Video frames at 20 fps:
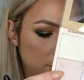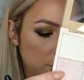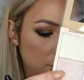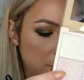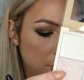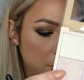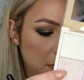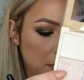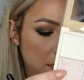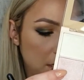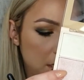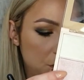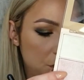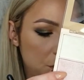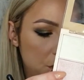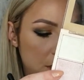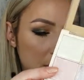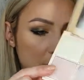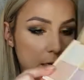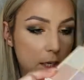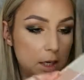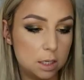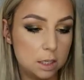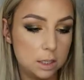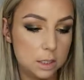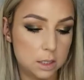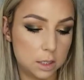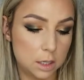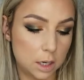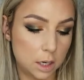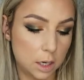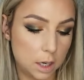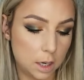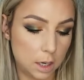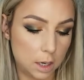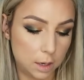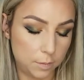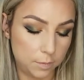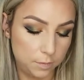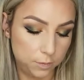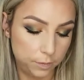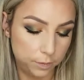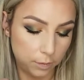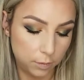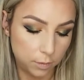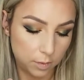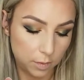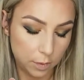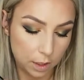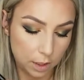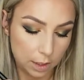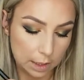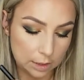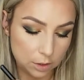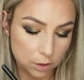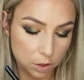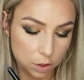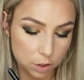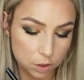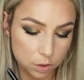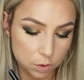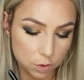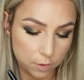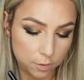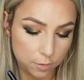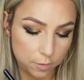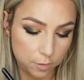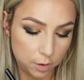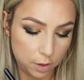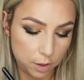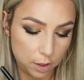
of pinky shade. It's got a sort of